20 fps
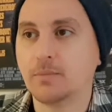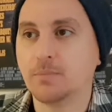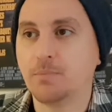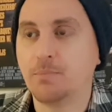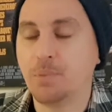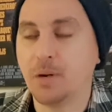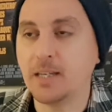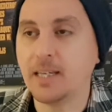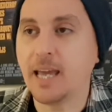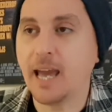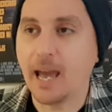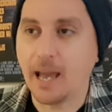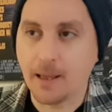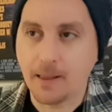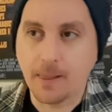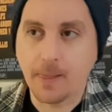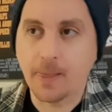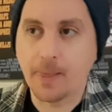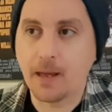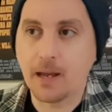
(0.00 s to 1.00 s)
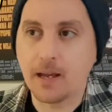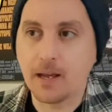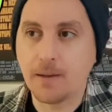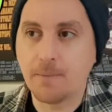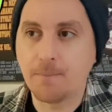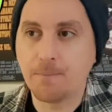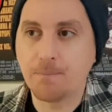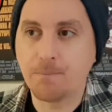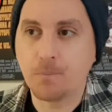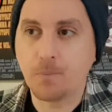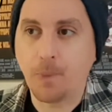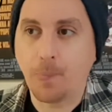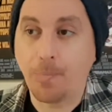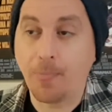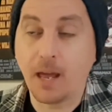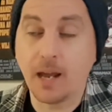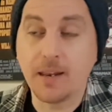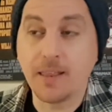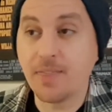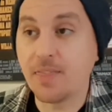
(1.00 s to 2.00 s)
But yeah, and
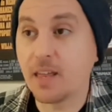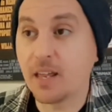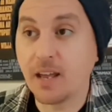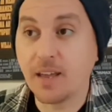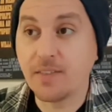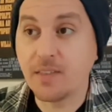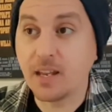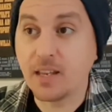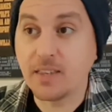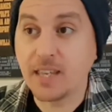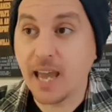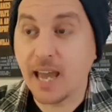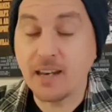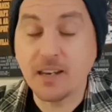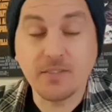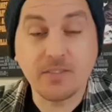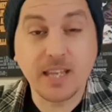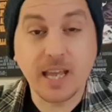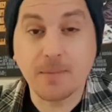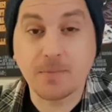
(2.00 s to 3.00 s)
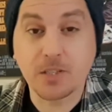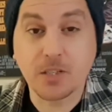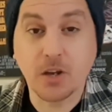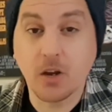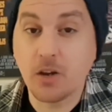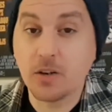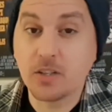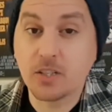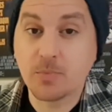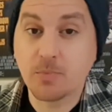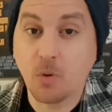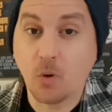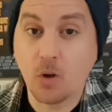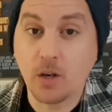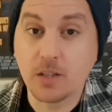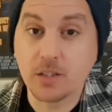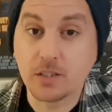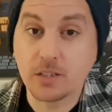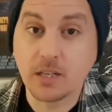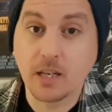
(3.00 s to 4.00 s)
at the end of the episode,
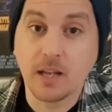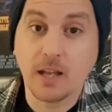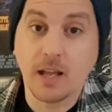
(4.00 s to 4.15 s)
spoilers,